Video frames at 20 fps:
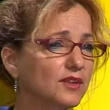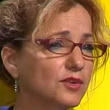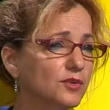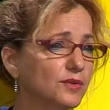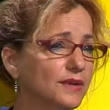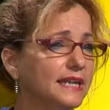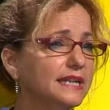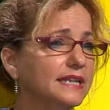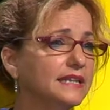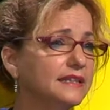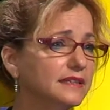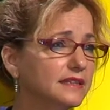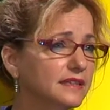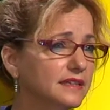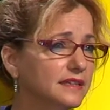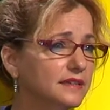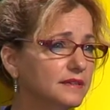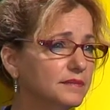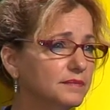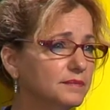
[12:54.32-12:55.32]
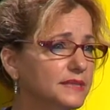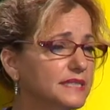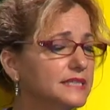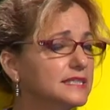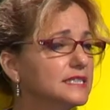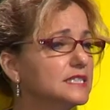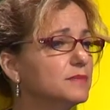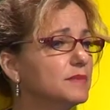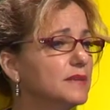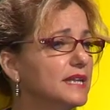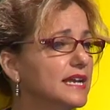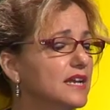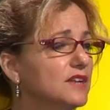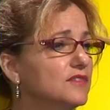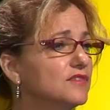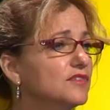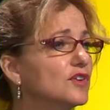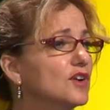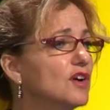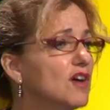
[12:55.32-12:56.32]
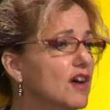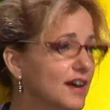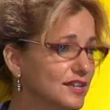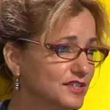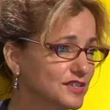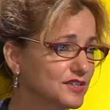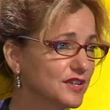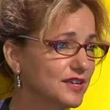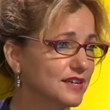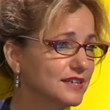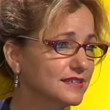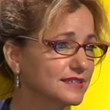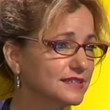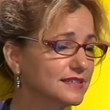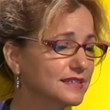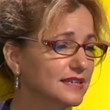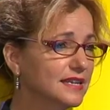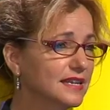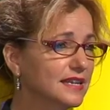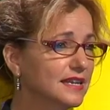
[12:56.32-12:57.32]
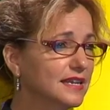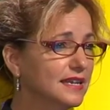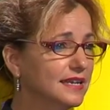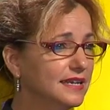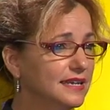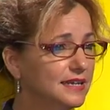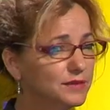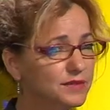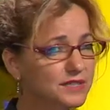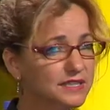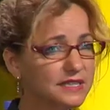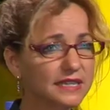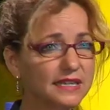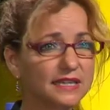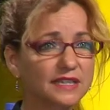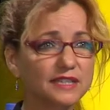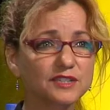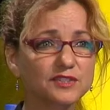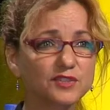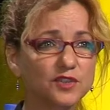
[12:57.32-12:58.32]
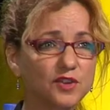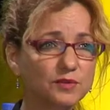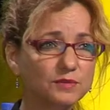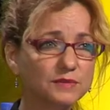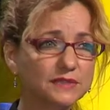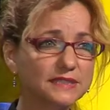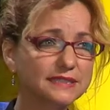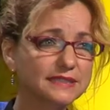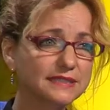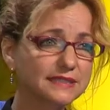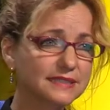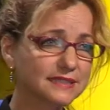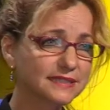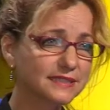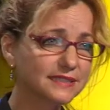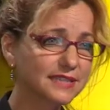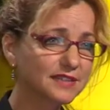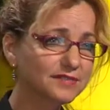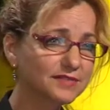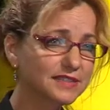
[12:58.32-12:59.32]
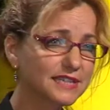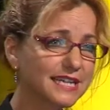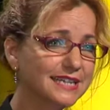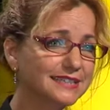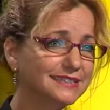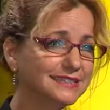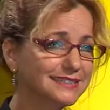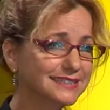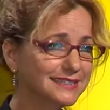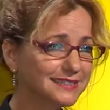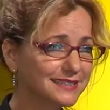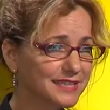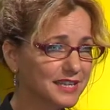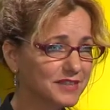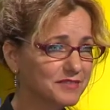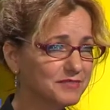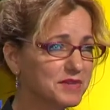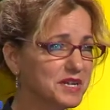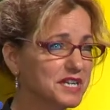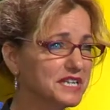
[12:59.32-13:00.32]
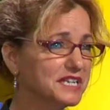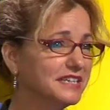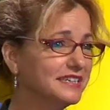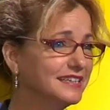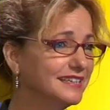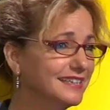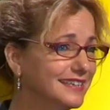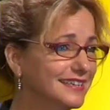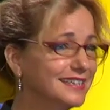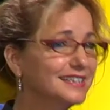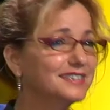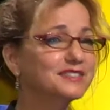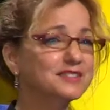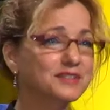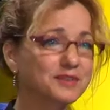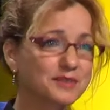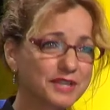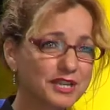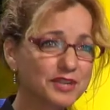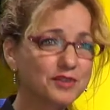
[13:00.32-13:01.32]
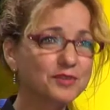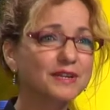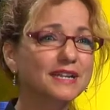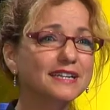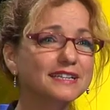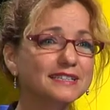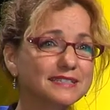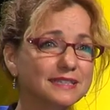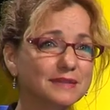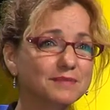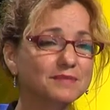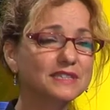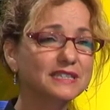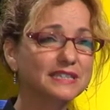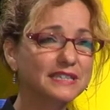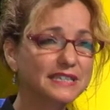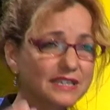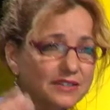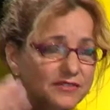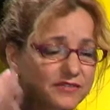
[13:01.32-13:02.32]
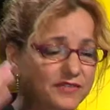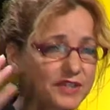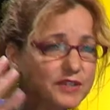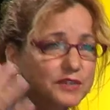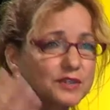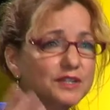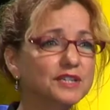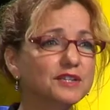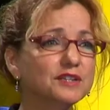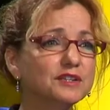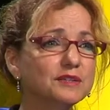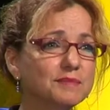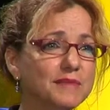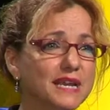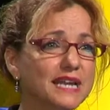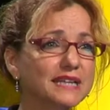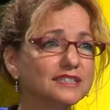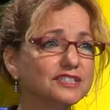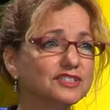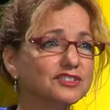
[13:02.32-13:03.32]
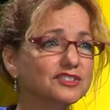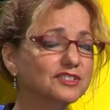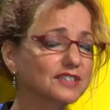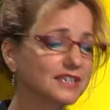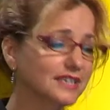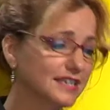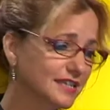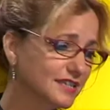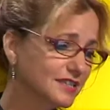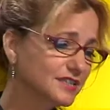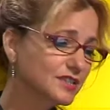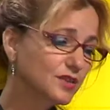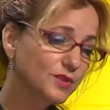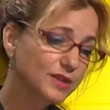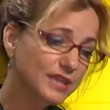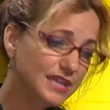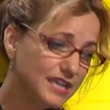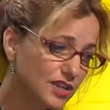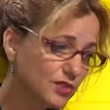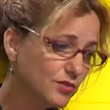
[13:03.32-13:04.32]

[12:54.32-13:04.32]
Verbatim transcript: creating the business plan for a hot sauce. He was thinking he's homeless, he doesn't have land, he doesn't have money, so he created something that he figured he could manage. So he